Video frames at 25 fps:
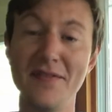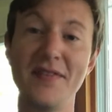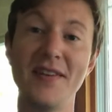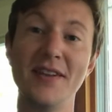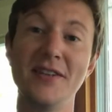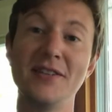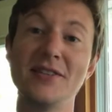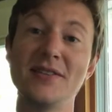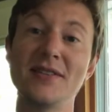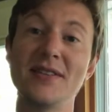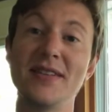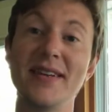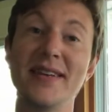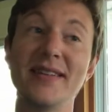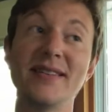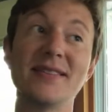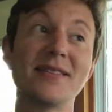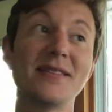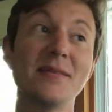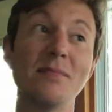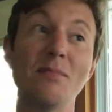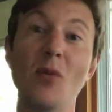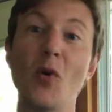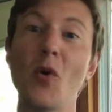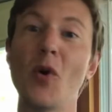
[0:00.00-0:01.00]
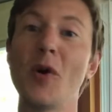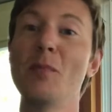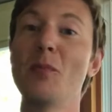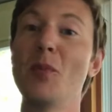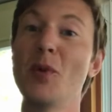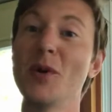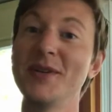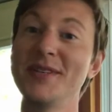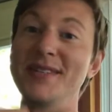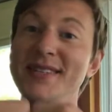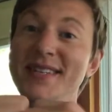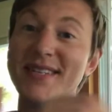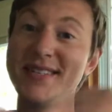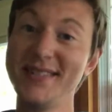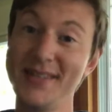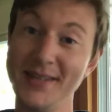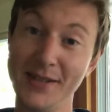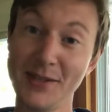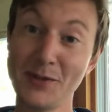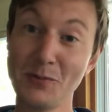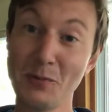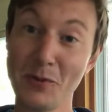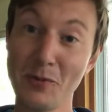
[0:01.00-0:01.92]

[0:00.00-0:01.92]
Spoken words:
and it just leads to more and more dissonance